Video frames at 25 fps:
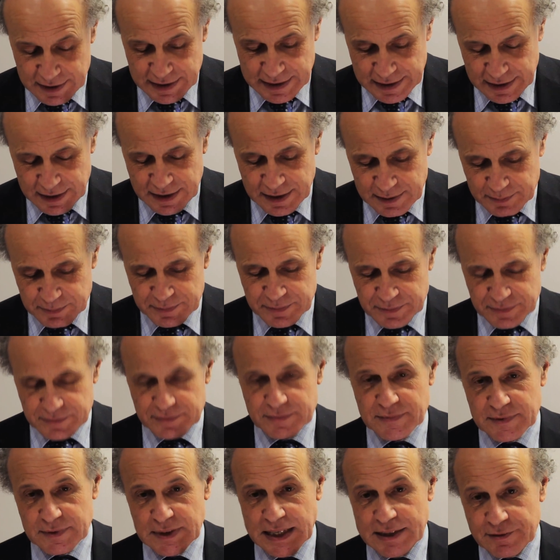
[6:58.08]

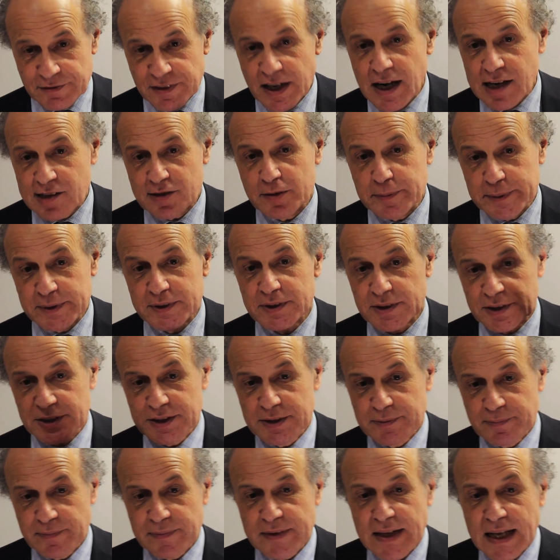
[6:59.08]
environment,
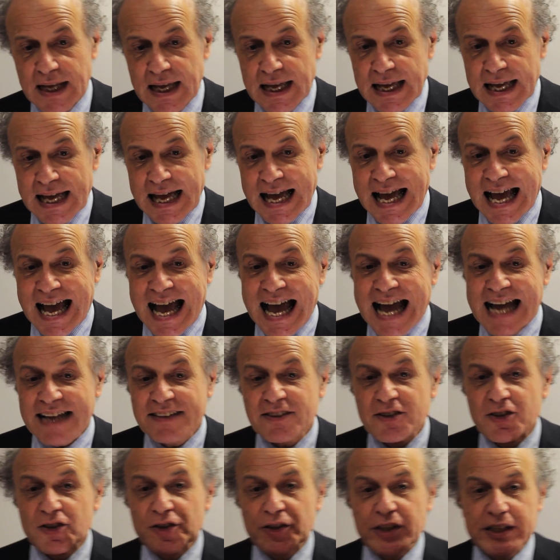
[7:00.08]

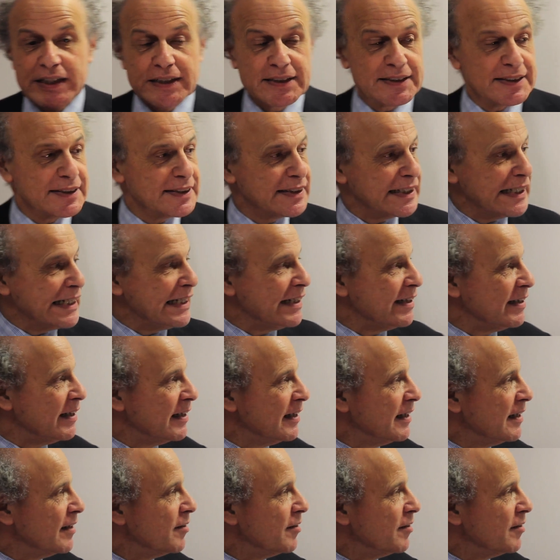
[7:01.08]
and looking to see